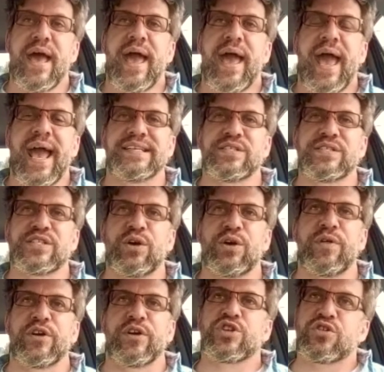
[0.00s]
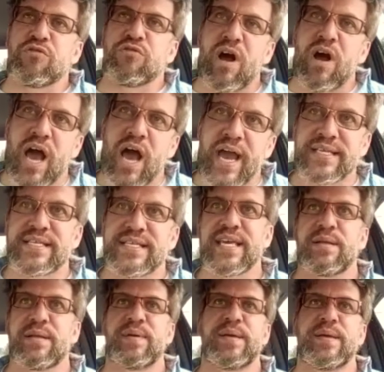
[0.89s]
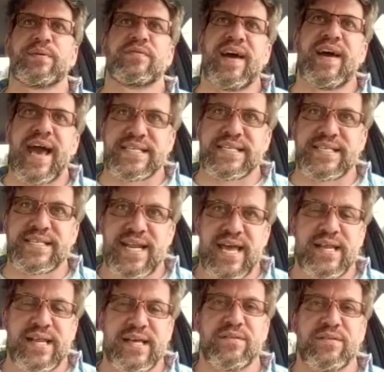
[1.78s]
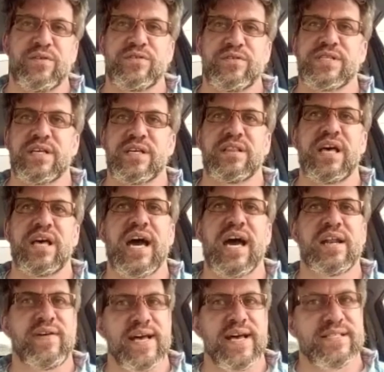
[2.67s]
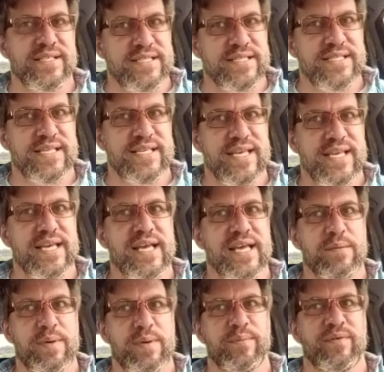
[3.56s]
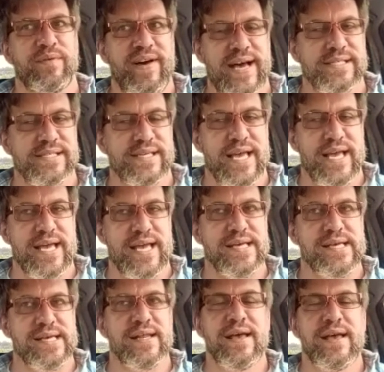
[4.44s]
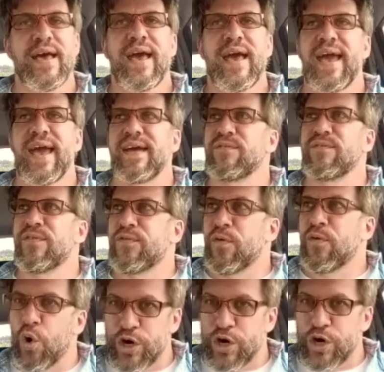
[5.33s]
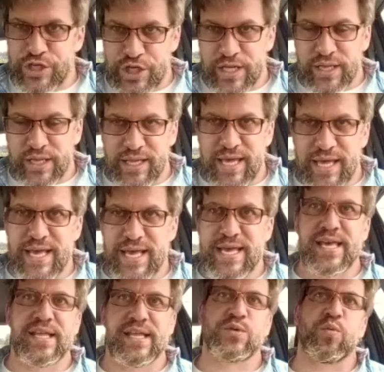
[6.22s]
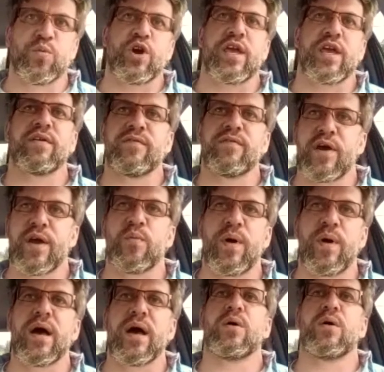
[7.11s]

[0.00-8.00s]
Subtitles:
And so they're trying to get people vaccinated. There's a lot of hesitancy getting people vaccinated. And fortunately, it's working very well,